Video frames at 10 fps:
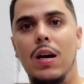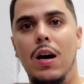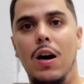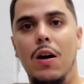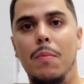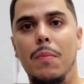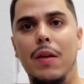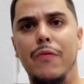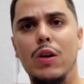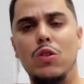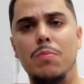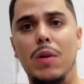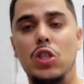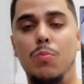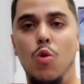It feels
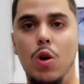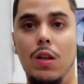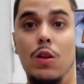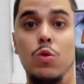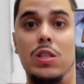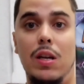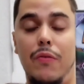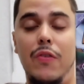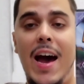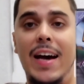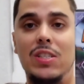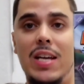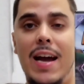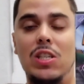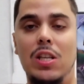much more loose and fast,
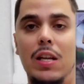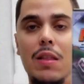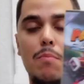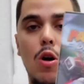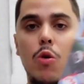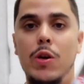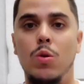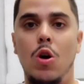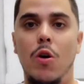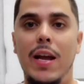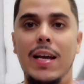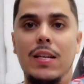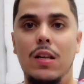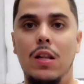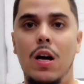actually, than Mario Kart 8
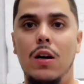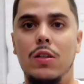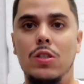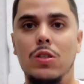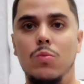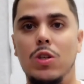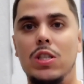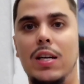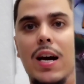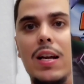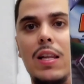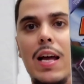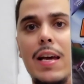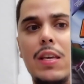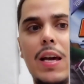Deluxe, which I kind of
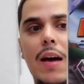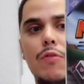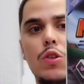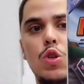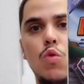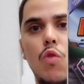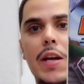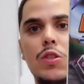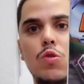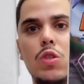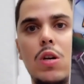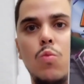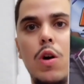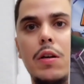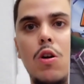like. You have the two racers on
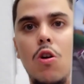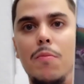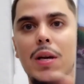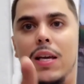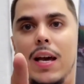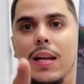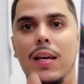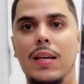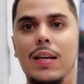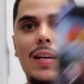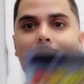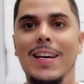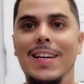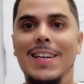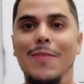one kart mechanic.
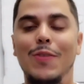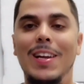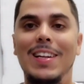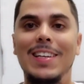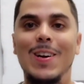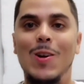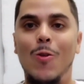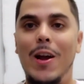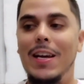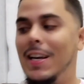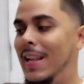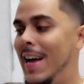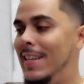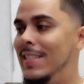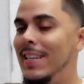Definitely a great
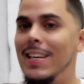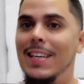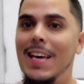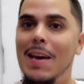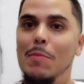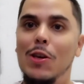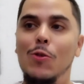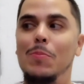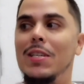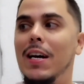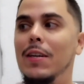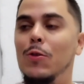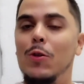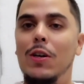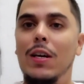classic GameCube title.